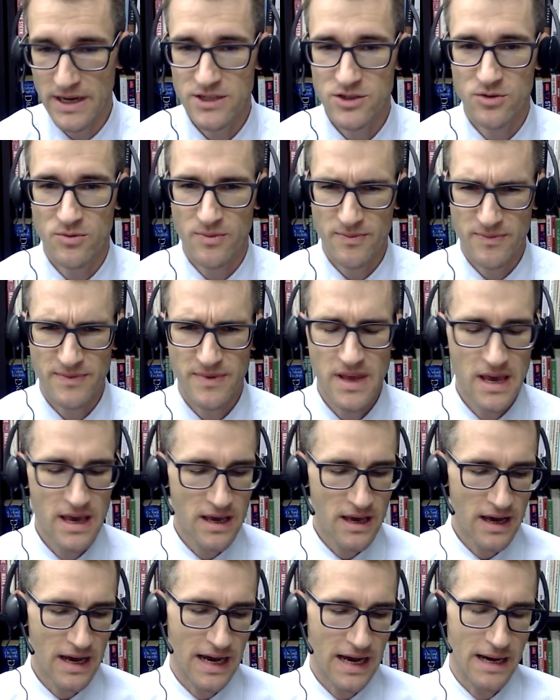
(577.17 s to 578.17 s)
So,
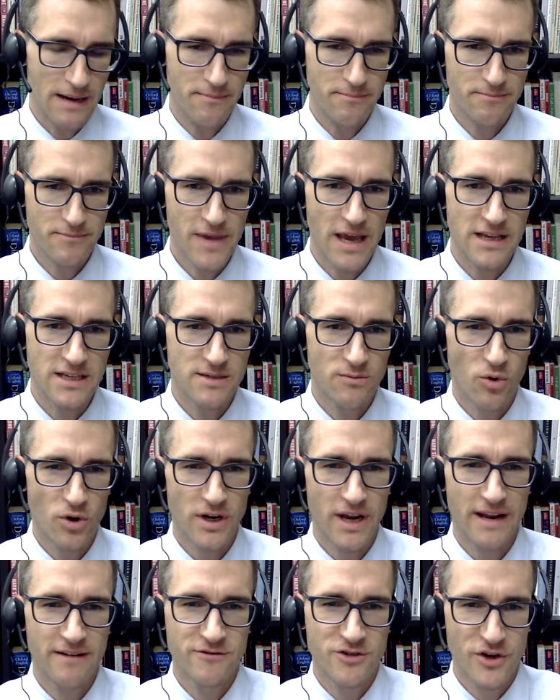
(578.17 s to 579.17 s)
some more
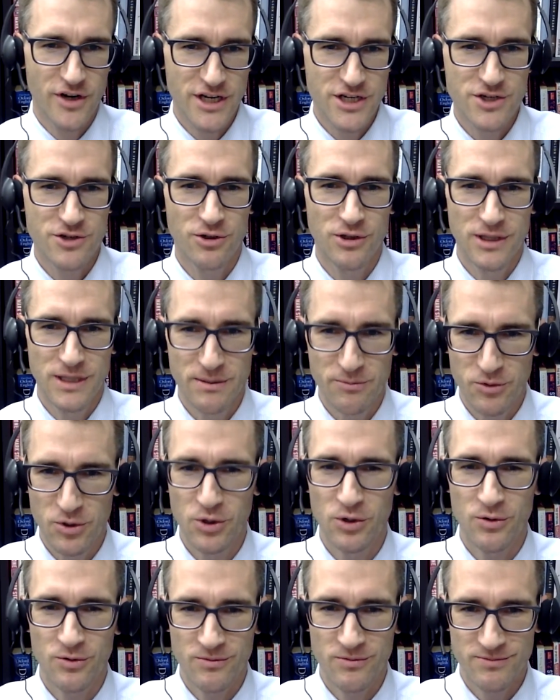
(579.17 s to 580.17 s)
kind of traditional
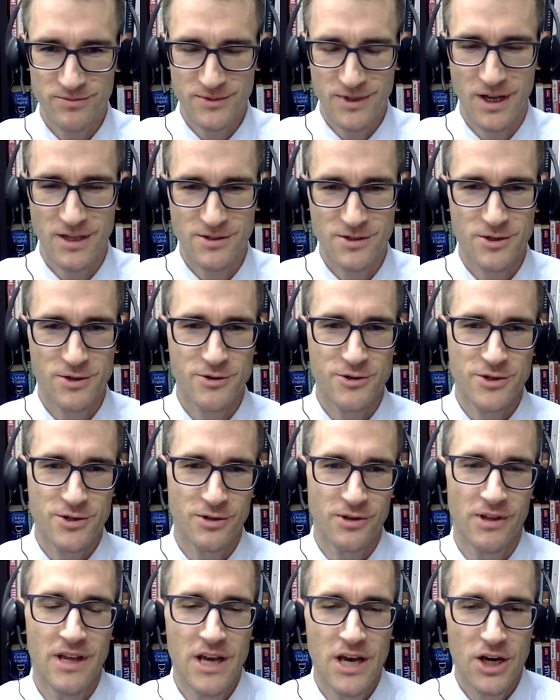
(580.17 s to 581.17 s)
liberal
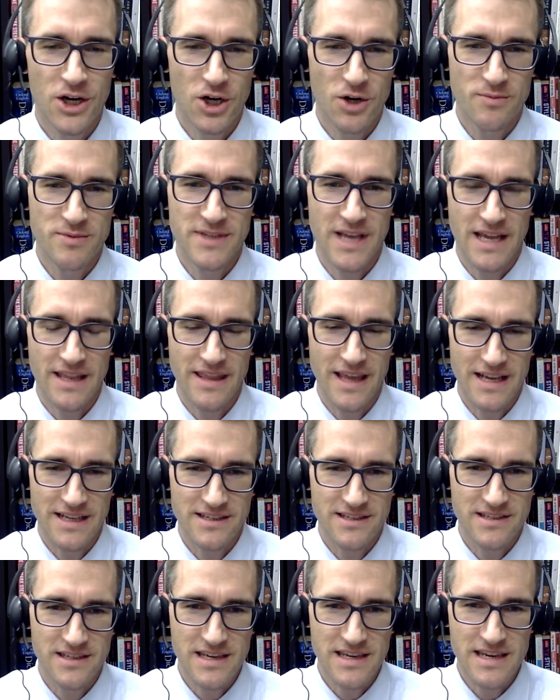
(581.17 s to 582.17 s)
constitutional groups that
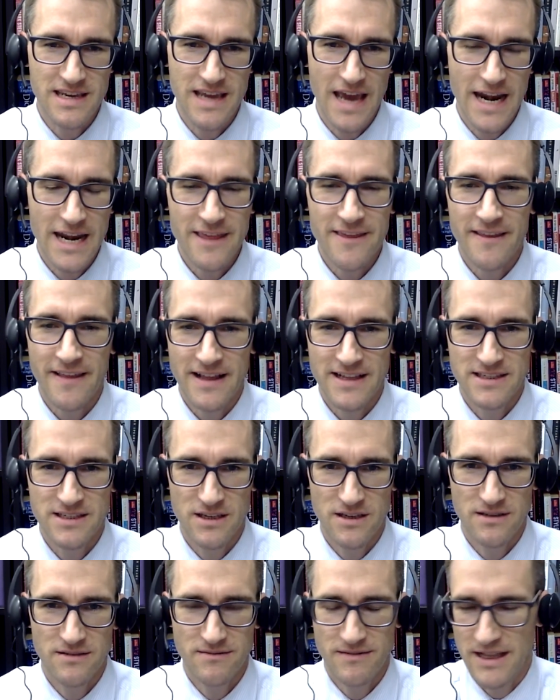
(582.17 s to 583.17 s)
see anything
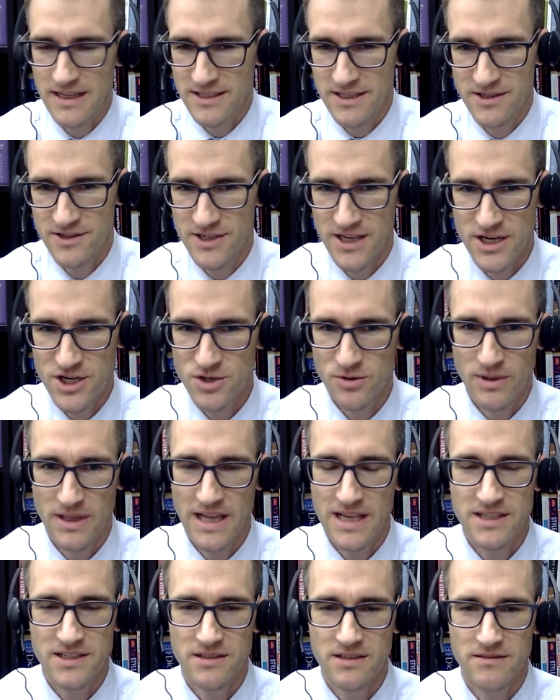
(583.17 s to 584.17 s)
that's consensual
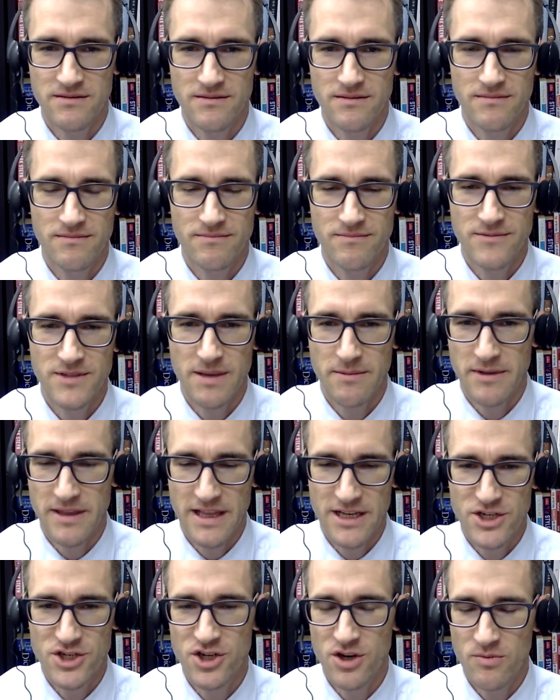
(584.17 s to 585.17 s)
as something
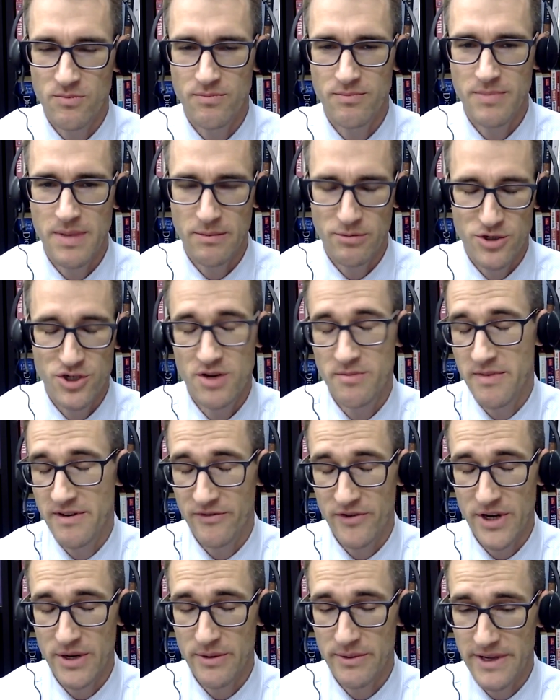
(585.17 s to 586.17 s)
that people should be
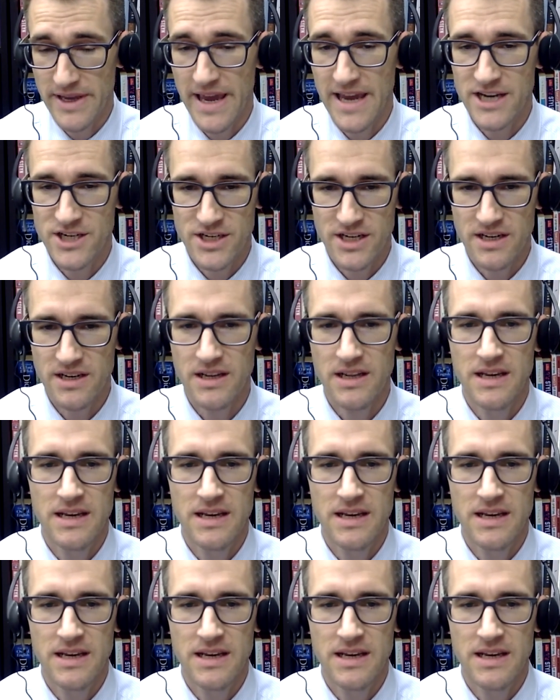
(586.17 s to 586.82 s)
free to engage in.